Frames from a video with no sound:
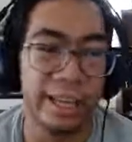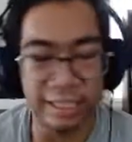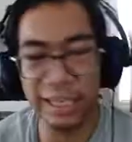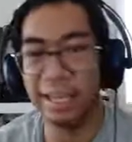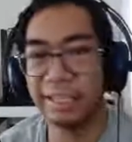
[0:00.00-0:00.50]

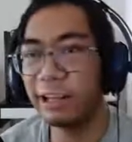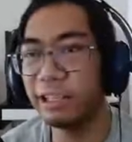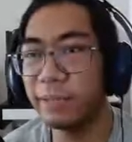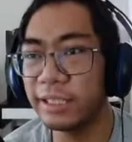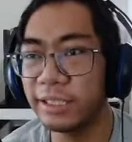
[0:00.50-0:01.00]
Yeah, now the
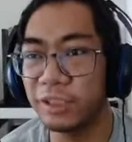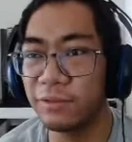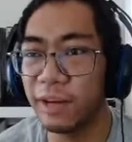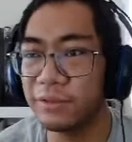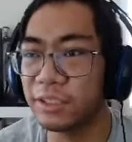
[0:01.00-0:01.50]
PlayStation
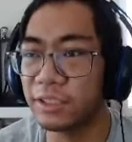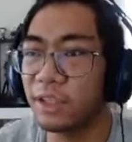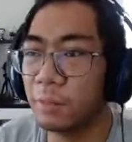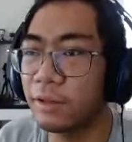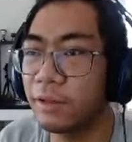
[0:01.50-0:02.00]
5 is a
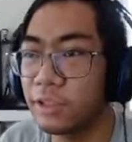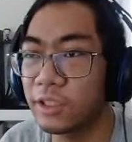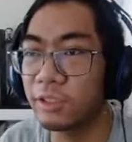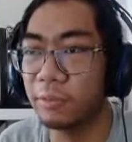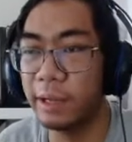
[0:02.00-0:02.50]

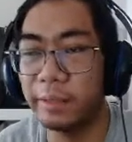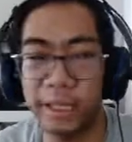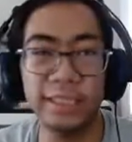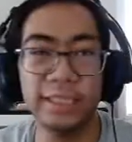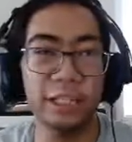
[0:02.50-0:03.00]
subculture.
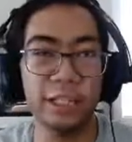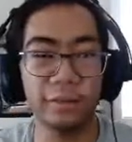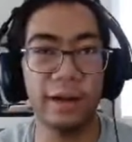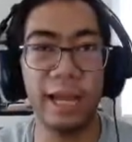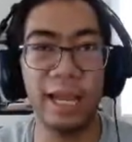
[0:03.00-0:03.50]
PlayStation
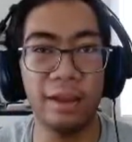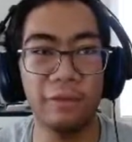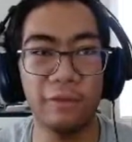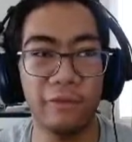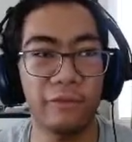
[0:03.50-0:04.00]

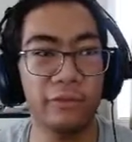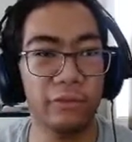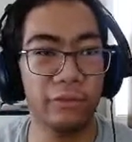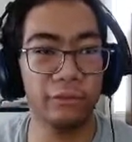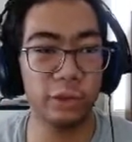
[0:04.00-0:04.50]
5,
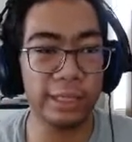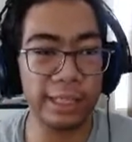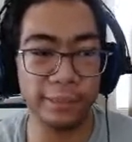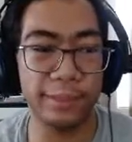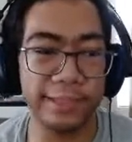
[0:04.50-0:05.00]
trying to
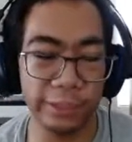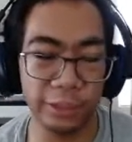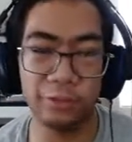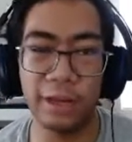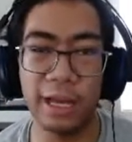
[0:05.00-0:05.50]
get the
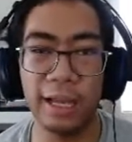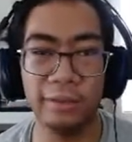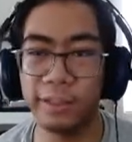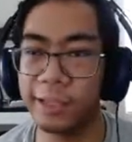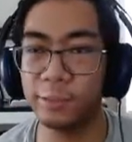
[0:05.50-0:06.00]
PlayStation 5
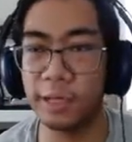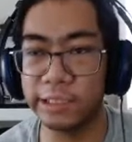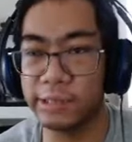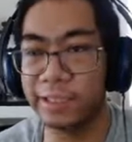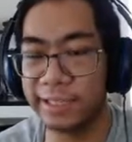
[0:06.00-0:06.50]
and Xbox
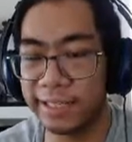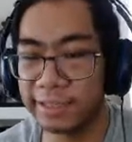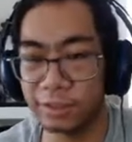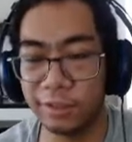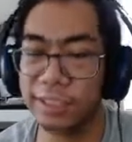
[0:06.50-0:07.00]
Series X
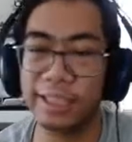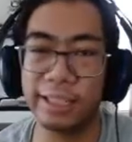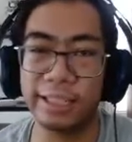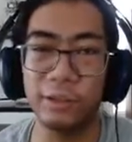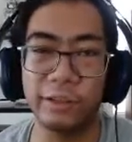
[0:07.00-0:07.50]
is just like
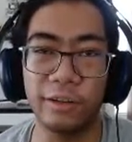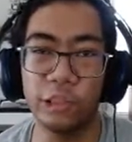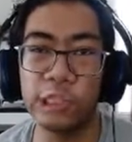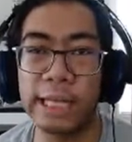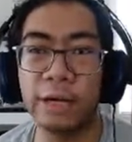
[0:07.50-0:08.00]
its own
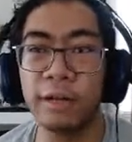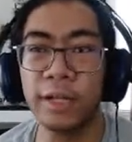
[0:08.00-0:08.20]
culture now.